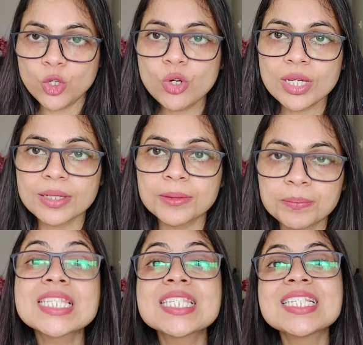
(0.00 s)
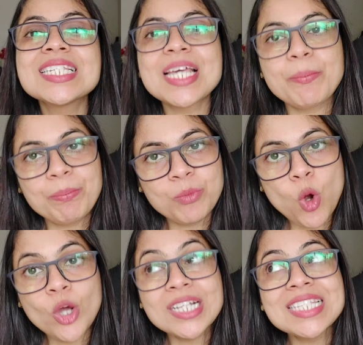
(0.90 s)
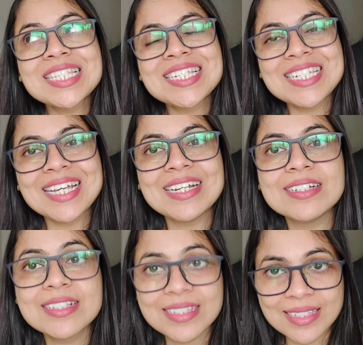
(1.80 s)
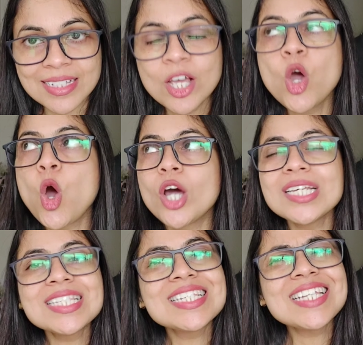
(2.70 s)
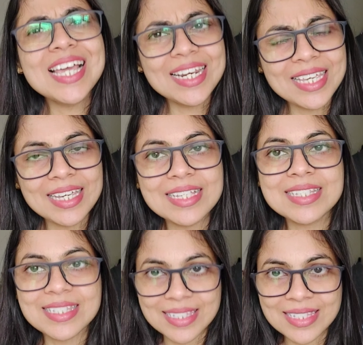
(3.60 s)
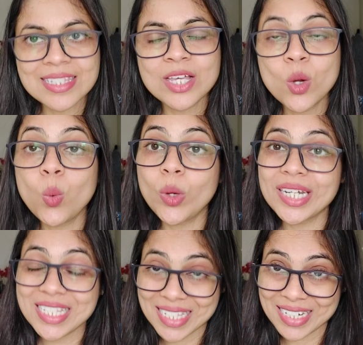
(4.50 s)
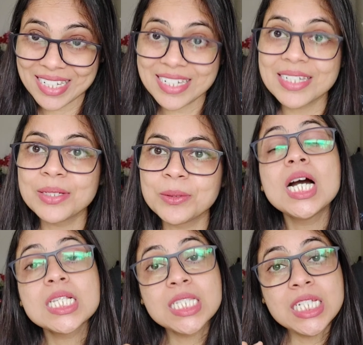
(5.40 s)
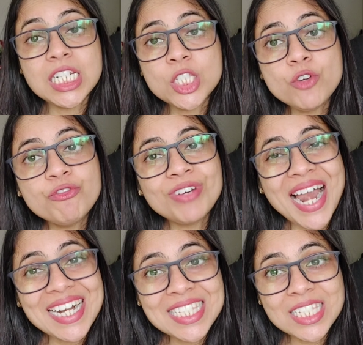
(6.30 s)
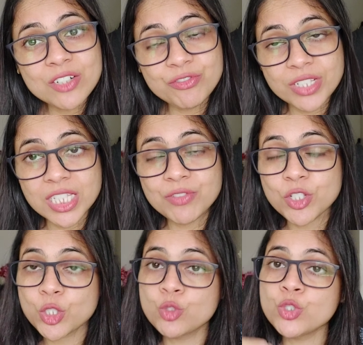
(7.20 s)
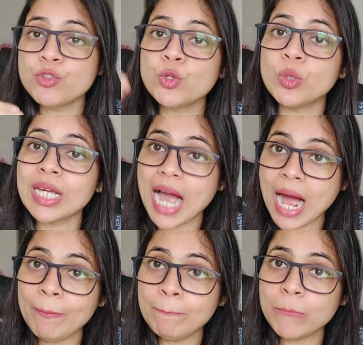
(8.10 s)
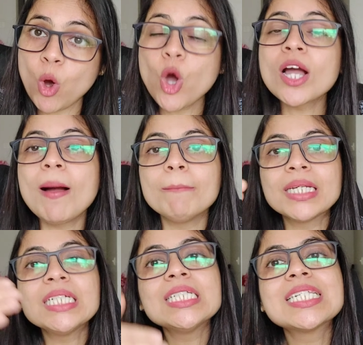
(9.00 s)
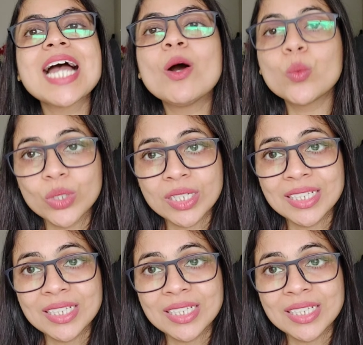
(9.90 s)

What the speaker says: Okay, step or a stairs or a staircase. What is it? A series of flat surfaces which is used for going up or coming down.